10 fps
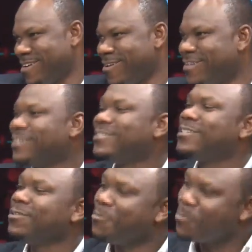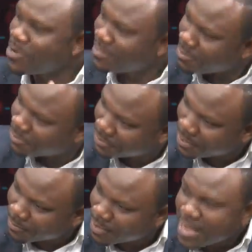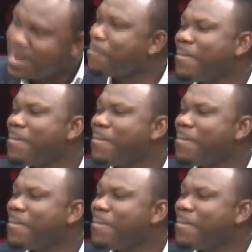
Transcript: Enti moje fiu na